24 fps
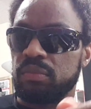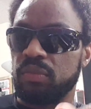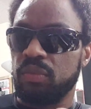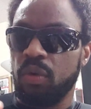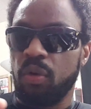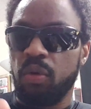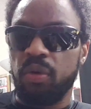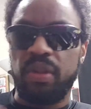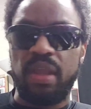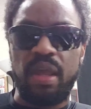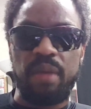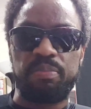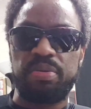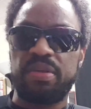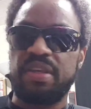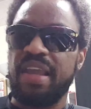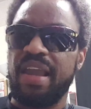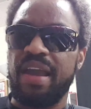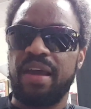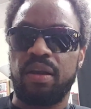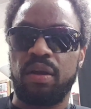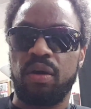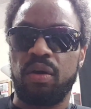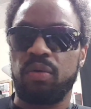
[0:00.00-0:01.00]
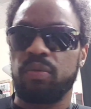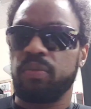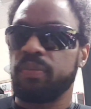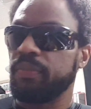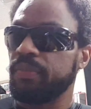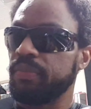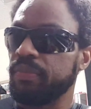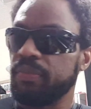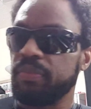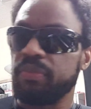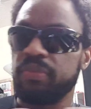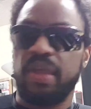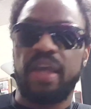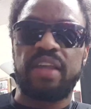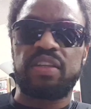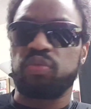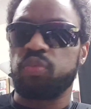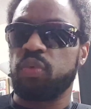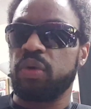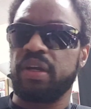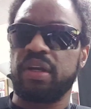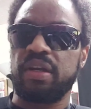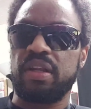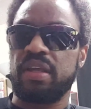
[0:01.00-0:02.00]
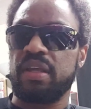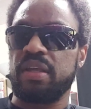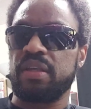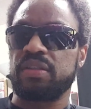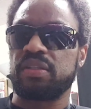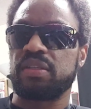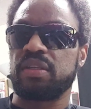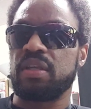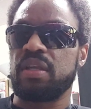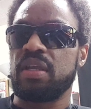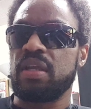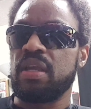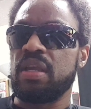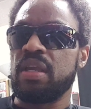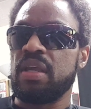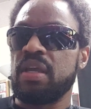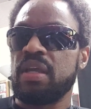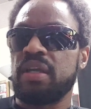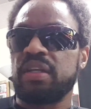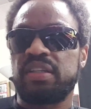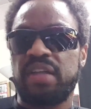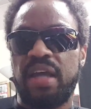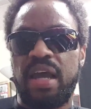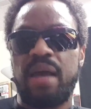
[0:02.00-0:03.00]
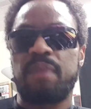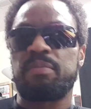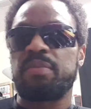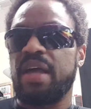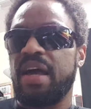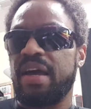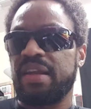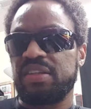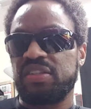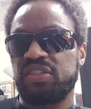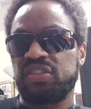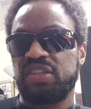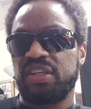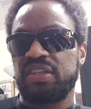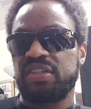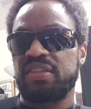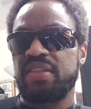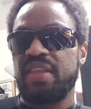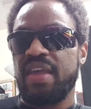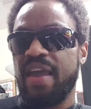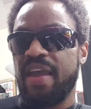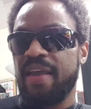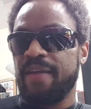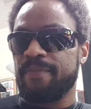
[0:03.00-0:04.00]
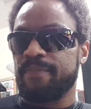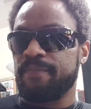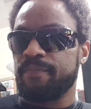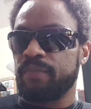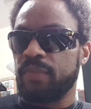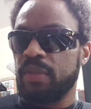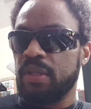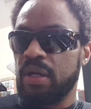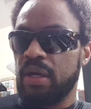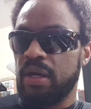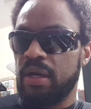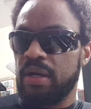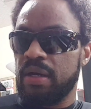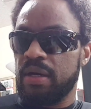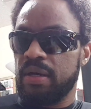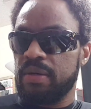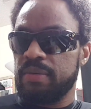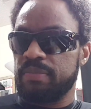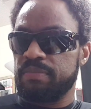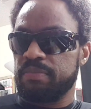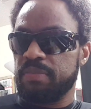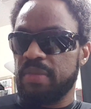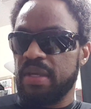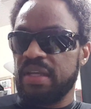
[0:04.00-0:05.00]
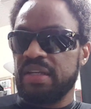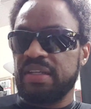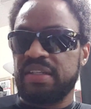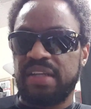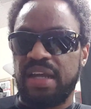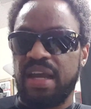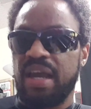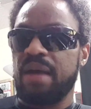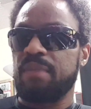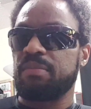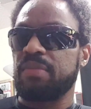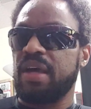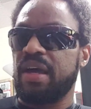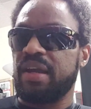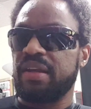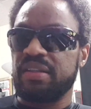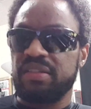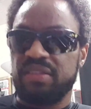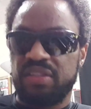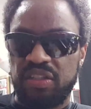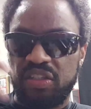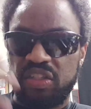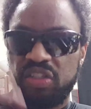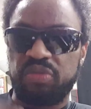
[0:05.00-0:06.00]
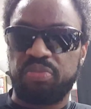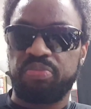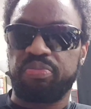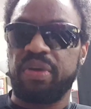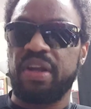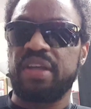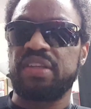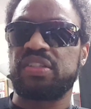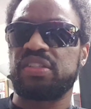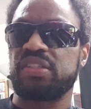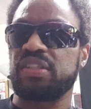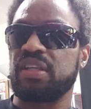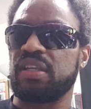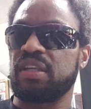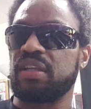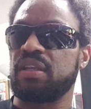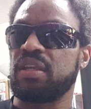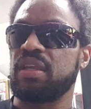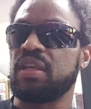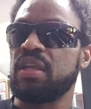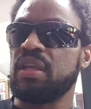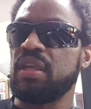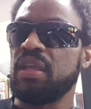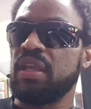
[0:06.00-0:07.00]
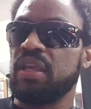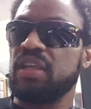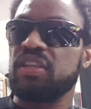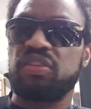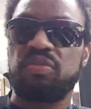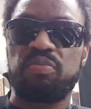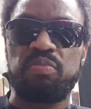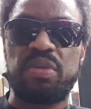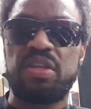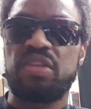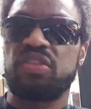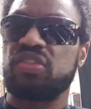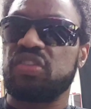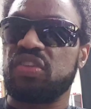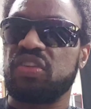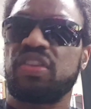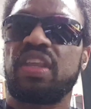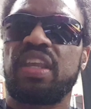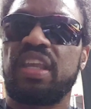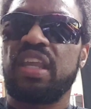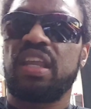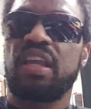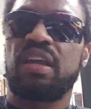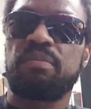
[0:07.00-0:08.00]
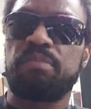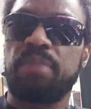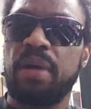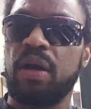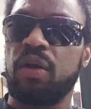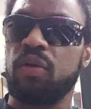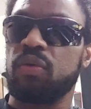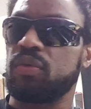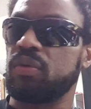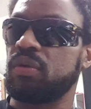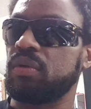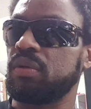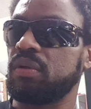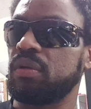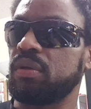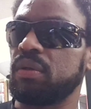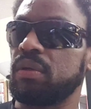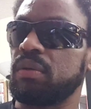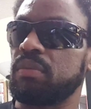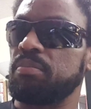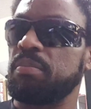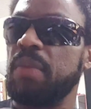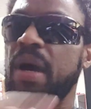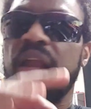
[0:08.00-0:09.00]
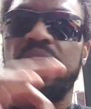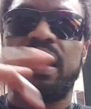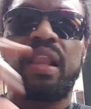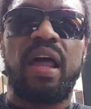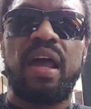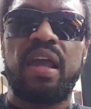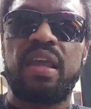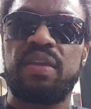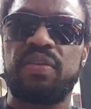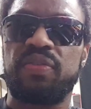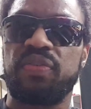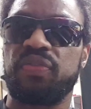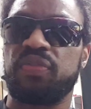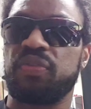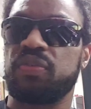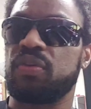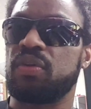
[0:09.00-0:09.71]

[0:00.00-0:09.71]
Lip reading: on that piano, that's what it is. Timeline is just that. And timeline is expressing, it's me just thinking about my life